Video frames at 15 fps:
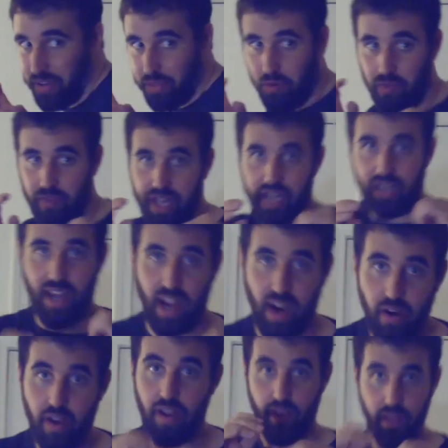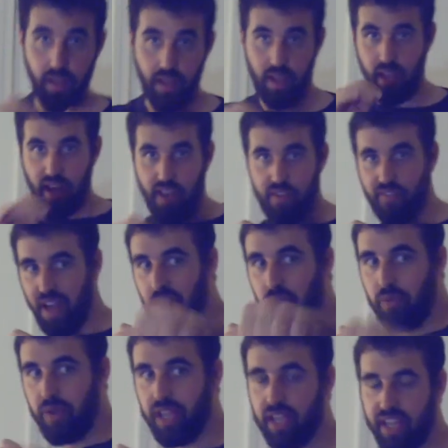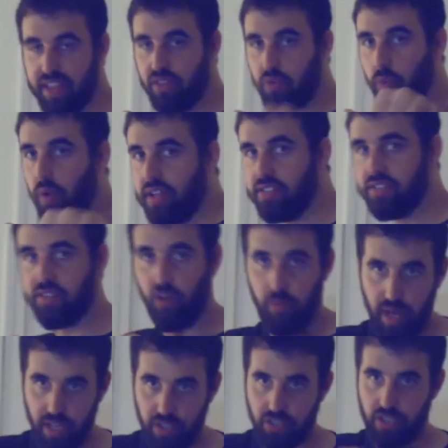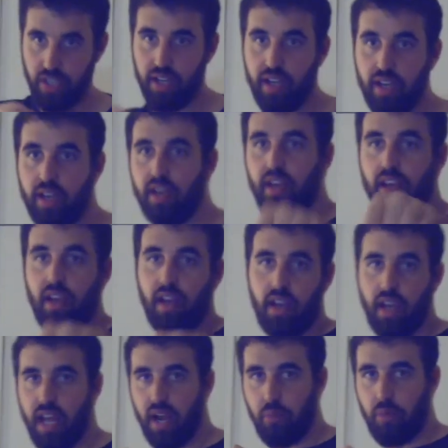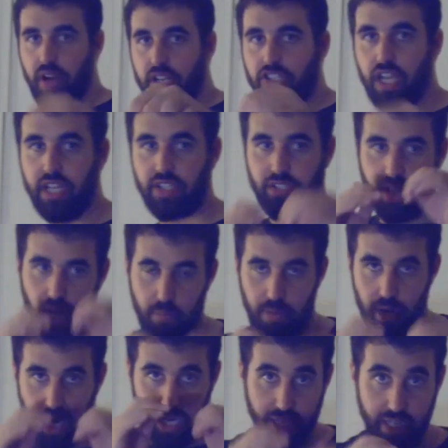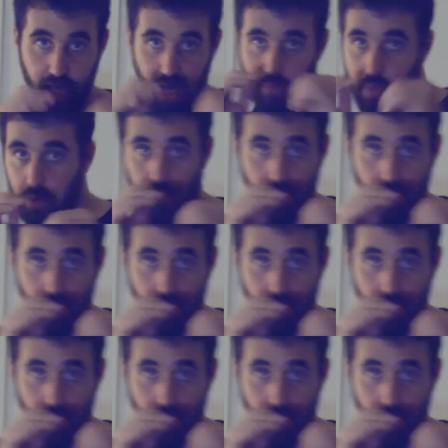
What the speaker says: that in there. If I don't really like the 1 so much, and I want to change it up, I can come in with